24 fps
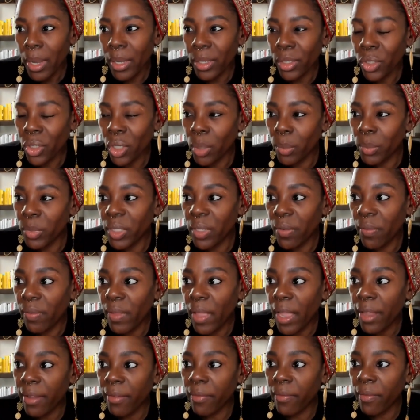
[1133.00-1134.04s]
in terms of
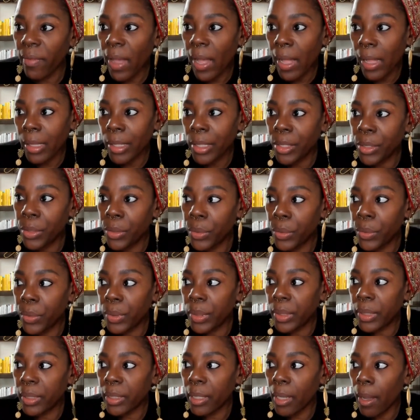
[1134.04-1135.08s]
like
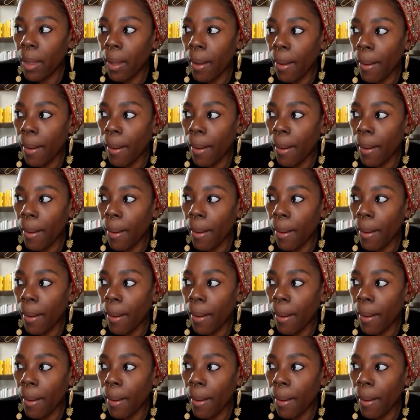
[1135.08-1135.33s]
values,